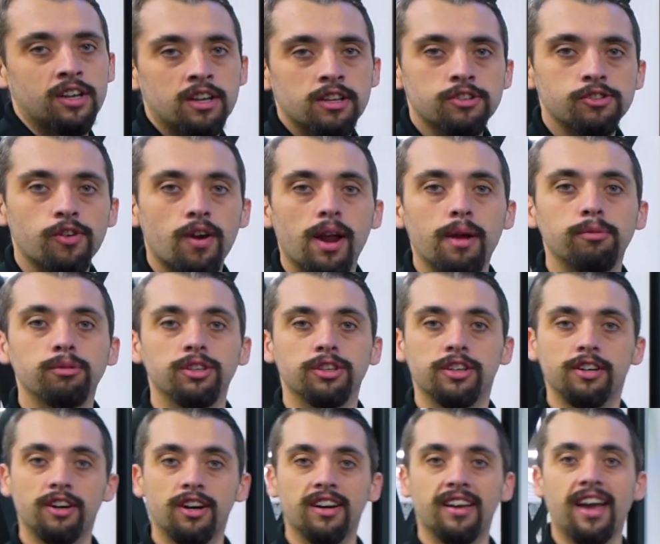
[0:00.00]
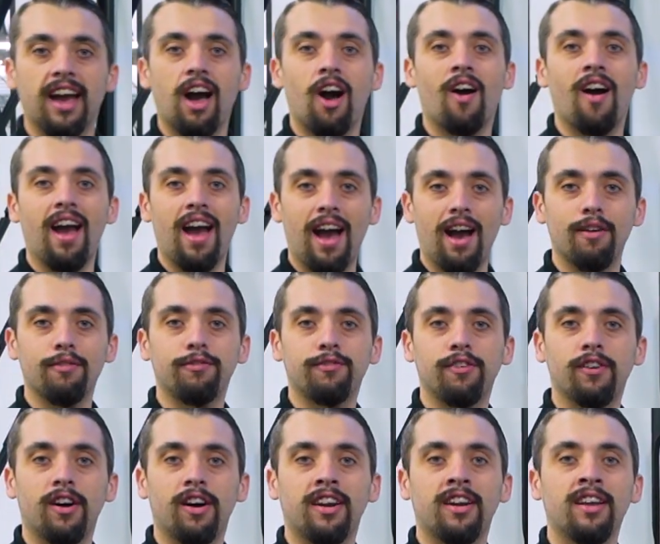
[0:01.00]
So you're able to cook out, have
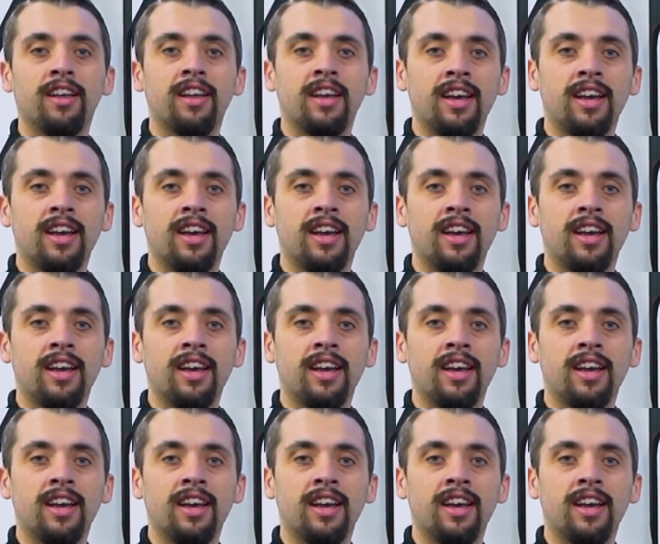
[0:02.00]
fun,